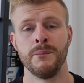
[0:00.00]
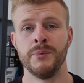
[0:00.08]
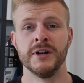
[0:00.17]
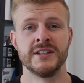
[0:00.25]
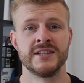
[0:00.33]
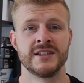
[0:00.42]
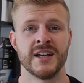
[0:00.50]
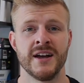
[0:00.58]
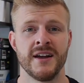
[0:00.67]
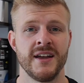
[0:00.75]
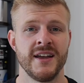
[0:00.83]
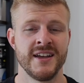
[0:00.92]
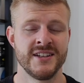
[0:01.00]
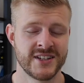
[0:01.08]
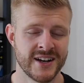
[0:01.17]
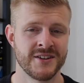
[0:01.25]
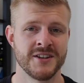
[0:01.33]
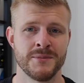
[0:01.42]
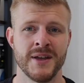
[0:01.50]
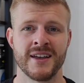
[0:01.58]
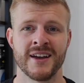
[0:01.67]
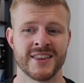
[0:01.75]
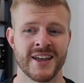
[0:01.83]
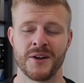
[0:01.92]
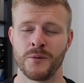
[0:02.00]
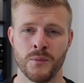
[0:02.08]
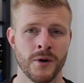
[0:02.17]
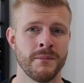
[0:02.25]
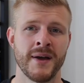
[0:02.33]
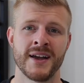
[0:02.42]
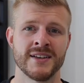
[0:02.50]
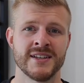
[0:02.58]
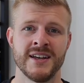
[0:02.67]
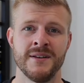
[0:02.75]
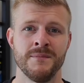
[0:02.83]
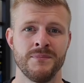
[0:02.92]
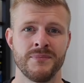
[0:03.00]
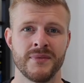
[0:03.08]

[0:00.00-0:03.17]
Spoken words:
But in generally speaking, I think one magazine,